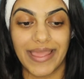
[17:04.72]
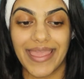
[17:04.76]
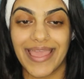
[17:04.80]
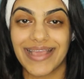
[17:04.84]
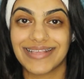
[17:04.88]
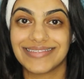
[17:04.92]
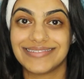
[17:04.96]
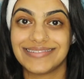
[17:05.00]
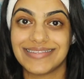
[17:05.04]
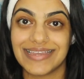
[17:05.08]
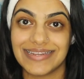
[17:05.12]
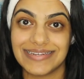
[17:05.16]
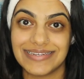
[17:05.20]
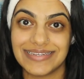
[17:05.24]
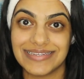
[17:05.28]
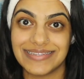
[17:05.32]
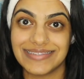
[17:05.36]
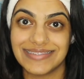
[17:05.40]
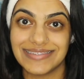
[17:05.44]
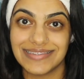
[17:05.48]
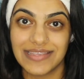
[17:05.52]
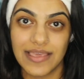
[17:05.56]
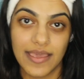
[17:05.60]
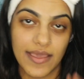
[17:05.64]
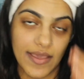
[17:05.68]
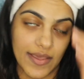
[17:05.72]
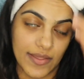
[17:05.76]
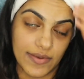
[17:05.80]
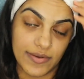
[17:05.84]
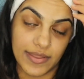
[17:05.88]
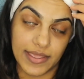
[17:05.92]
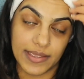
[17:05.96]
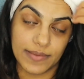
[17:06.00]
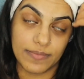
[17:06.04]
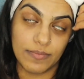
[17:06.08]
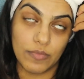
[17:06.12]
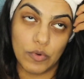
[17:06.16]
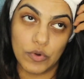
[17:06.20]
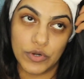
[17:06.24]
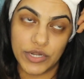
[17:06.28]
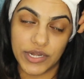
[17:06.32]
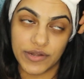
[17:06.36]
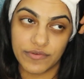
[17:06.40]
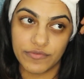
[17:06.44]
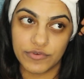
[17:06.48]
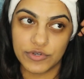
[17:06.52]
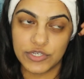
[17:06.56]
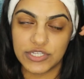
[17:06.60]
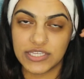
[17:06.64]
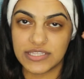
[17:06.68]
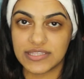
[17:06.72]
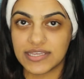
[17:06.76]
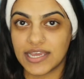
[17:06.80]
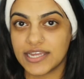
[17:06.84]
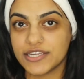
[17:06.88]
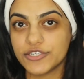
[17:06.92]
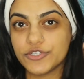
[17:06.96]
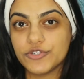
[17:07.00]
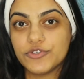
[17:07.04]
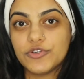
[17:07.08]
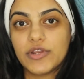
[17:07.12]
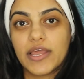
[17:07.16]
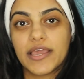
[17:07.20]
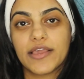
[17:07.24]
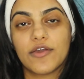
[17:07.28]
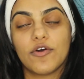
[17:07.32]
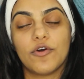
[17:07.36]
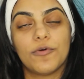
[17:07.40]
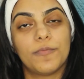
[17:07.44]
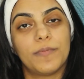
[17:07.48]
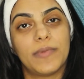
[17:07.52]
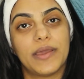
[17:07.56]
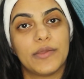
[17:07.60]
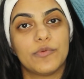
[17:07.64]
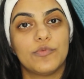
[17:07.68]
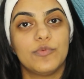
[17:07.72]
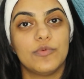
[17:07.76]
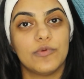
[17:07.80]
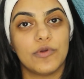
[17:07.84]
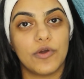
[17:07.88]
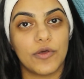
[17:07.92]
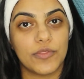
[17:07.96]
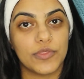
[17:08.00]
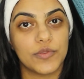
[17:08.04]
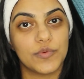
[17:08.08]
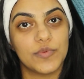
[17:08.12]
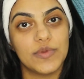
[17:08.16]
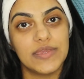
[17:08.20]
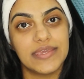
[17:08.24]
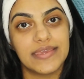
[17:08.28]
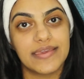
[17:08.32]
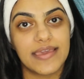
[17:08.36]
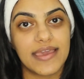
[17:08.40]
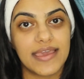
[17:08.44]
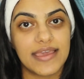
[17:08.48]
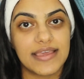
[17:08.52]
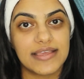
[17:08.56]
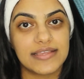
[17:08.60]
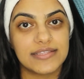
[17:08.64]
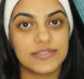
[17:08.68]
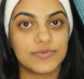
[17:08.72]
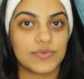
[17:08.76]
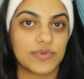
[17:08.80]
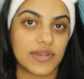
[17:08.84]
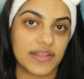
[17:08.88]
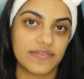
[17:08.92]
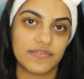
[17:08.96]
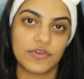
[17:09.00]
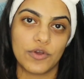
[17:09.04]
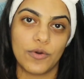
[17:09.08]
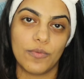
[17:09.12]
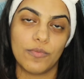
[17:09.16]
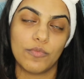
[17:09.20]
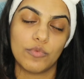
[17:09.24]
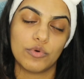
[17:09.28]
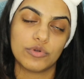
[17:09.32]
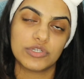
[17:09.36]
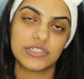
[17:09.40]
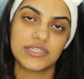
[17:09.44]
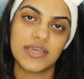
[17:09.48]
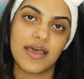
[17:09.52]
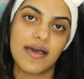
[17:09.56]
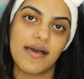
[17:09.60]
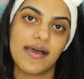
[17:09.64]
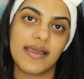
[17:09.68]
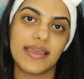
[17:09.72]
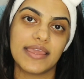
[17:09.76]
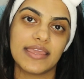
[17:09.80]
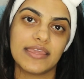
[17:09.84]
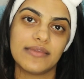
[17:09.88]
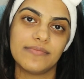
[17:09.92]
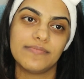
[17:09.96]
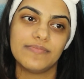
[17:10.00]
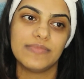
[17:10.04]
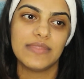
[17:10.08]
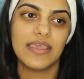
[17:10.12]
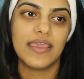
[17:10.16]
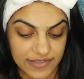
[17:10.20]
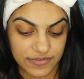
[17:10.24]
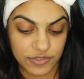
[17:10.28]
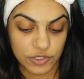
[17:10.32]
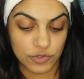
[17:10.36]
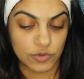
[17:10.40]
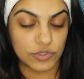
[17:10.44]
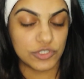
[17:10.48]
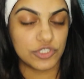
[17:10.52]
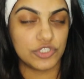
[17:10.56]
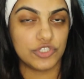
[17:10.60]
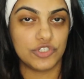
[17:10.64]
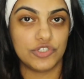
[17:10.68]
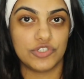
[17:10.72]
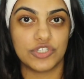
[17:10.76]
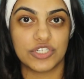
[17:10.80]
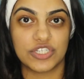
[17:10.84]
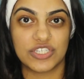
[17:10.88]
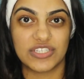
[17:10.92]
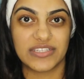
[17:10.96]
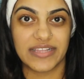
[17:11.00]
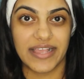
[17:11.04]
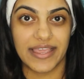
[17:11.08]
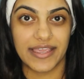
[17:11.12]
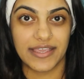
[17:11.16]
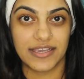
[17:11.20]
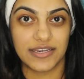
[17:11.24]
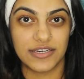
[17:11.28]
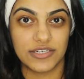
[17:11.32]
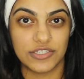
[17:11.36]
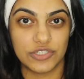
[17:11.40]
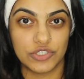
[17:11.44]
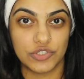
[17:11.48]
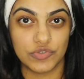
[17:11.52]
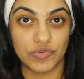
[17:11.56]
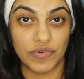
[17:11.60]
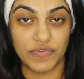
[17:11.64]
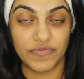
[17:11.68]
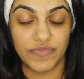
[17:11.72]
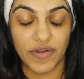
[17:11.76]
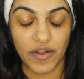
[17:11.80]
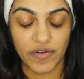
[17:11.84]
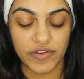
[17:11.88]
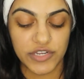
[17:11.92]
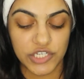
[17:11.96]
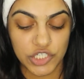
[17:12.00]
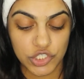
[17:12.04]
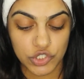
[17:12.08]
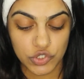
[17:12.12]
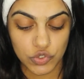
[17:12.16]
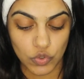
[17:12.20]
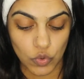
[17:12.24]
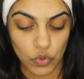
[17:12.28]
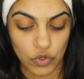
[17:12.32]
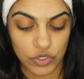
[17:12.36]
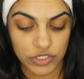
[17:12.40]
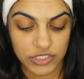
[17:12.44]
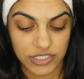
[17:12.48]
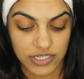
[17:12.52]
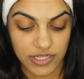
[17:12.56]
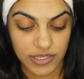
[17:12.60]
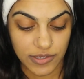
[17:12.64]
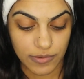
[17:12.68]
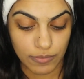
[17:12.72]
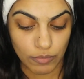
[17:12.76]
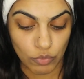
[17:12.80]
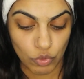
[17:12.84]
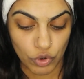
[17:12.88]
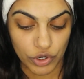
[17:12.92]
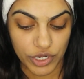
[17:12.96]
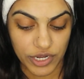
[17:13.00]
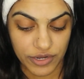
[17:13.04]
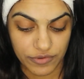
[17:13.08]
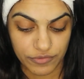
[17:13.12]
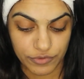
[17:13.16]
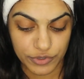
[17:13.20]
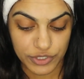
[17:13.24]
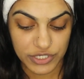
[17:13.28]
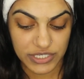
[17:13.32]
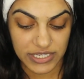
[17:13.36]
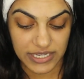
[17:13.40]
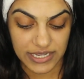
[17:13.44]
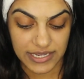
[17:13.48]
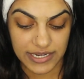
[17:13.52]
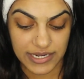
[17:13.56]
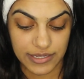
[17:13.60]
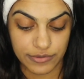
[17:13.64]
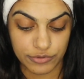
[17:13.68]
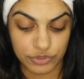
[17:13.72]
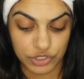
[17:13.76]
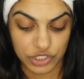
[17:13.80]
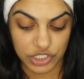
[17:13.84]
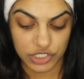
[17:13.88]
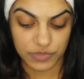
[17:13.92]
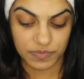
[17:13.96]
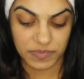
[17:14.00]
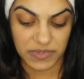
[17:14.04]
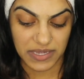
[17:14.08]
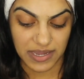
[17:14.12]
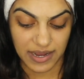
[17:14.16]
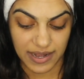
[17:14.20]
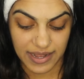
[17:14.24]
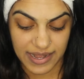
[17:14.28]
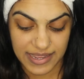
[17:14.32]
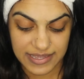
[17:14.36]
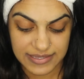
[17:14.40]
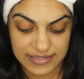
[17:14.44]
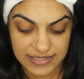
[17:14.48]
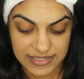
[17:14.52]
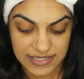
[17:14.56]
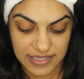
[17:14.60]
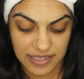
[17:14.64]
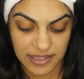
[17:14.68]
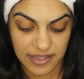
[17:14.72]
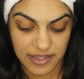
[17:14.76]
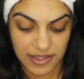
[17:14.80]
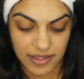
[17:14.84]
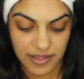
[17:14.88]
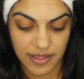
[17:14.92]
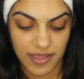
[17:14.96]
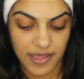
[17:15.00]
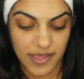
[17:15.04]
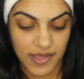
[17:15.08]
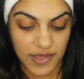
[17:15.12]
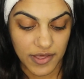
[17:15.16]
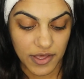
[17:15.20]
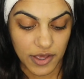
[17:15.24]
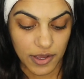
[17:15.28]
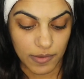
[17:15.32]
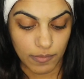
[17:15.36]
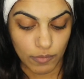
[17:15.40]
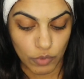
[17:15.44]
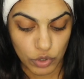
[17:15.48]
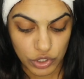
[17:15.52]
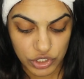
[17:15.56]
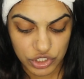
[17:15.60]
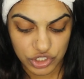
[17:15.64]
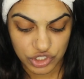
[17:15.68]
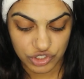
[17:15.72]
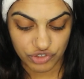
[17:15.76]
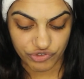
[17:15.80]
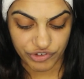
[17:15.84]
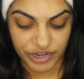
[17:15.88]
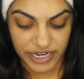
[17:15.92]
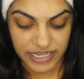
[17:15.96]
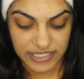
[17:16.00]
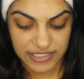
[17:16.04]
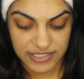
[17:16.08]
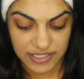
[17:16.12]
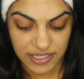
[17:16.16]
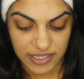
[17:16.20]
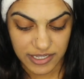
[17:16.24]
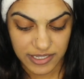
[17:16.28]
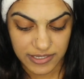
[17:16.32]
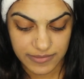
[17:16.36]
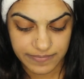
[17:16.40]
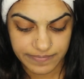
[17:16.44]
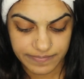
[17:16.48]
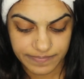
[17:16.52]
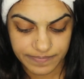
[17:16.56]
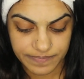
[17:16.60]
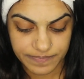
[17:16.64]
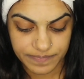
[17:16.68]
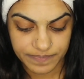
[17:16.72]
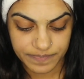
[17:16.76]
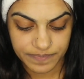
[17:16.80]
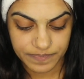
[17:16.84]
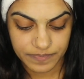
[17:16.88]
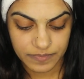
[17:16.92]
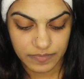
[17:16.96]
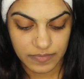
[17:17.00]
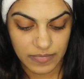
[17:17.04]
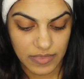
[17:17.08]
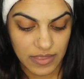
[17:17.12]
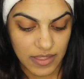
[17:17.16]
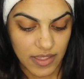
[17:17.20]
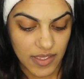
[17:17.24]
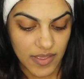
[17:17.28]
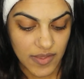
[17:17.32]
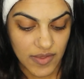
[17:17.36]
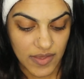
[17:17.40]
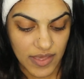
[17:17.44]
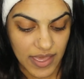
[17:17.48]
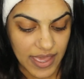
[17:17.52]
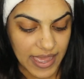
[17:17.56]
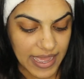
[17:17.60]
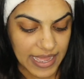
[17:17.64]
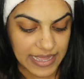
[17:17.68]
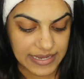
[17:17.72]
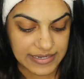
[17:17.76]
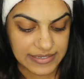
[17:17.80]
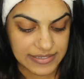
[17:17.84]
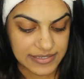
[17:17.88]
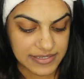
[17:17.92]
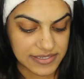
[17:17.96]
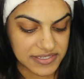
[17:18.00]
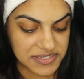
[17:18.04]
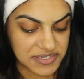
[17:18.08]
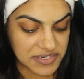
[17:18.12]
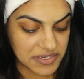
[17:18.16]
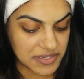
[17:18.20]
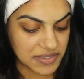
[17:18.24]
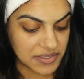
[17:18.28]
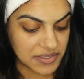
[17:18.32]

extended like morning routine that I do like on the weekends when I've got more time. If you wanted to just like do a very short morning routine, it would just be a cleanser, a moisturiser, and